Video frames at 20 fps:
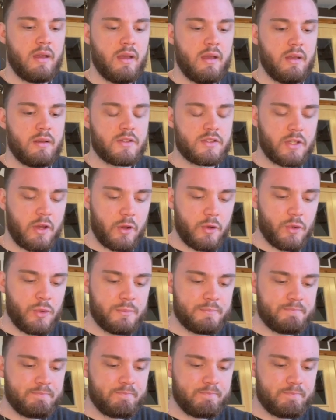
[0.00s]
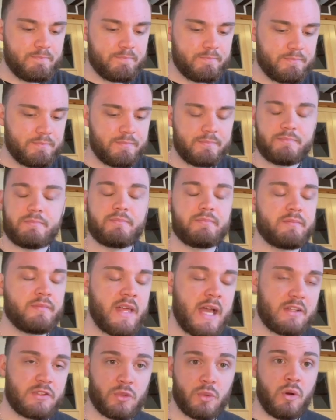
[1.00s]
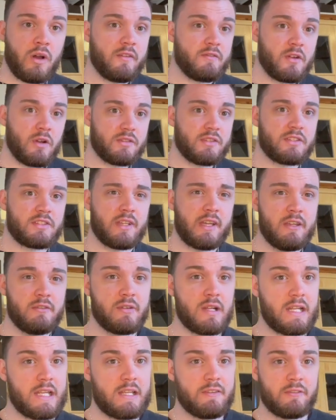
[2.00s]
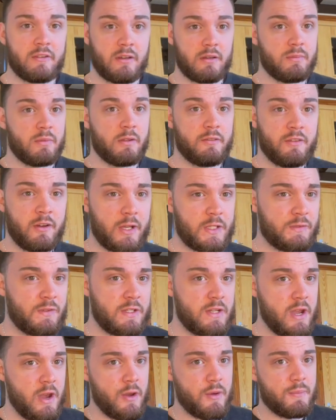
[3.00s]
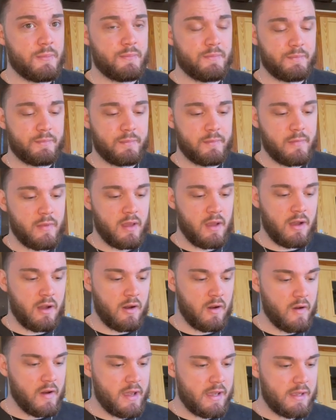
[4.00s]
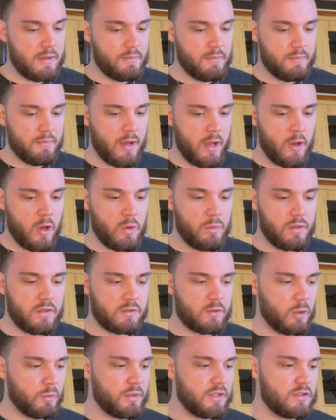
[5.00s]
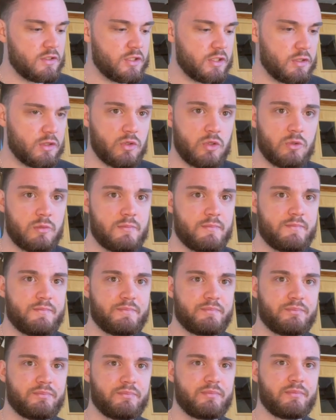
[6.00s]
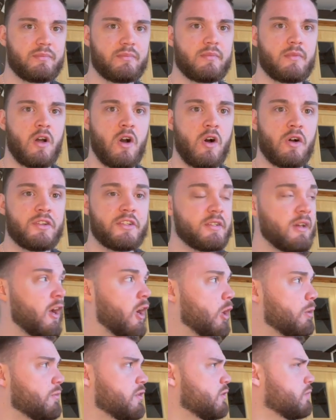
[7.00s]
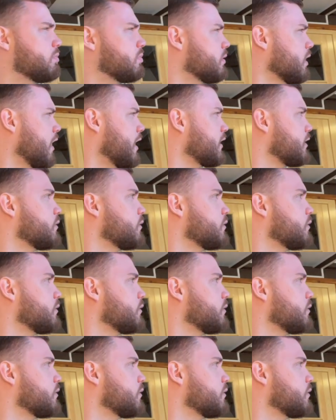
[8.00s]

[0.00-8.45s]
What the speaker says: So, that's all I've got to say really for the first video. I hope it's not been too odd. I hope you like